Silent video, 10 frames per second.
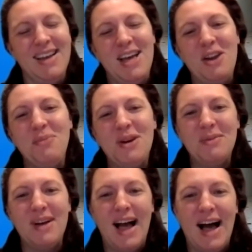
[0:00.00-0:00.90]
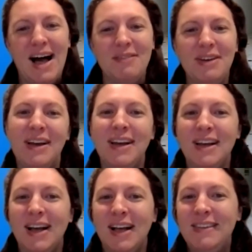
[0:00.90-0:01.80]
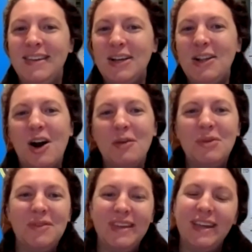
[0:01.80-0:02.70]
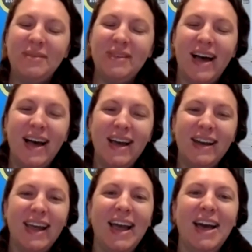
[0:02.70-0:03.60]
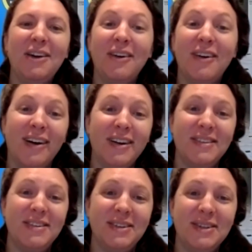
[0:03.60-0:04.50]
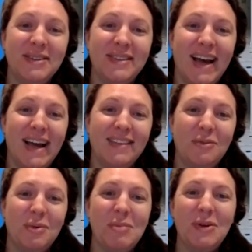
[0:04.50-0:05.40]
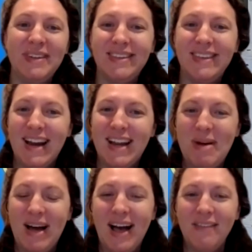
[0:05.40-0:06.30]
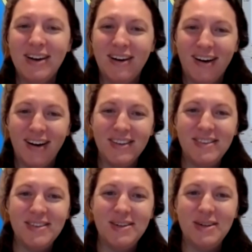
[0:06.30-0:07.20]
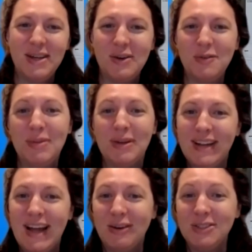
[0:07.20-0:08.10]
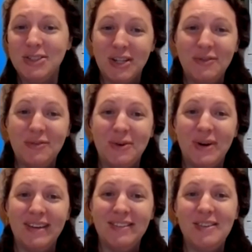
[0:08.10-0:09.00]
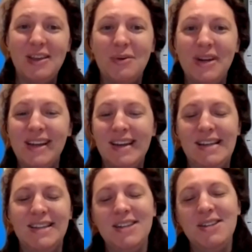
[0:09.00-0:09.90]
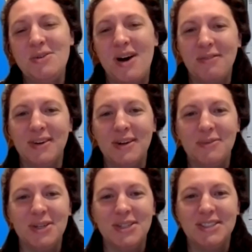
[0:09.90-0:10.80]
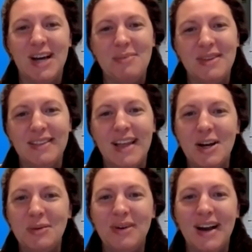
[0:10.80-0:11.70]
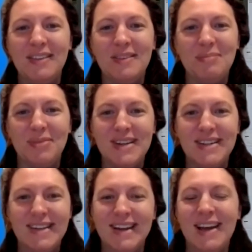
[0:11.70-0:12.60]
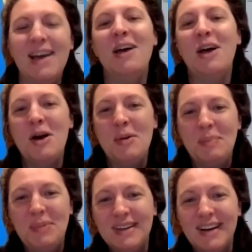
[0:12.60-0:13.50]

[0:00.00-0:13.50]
And we will have still our museum side and our artist studio sides. And we're most excited about having our artist studios built out just for us so that we can continue offering workshops in letterpress, printing, book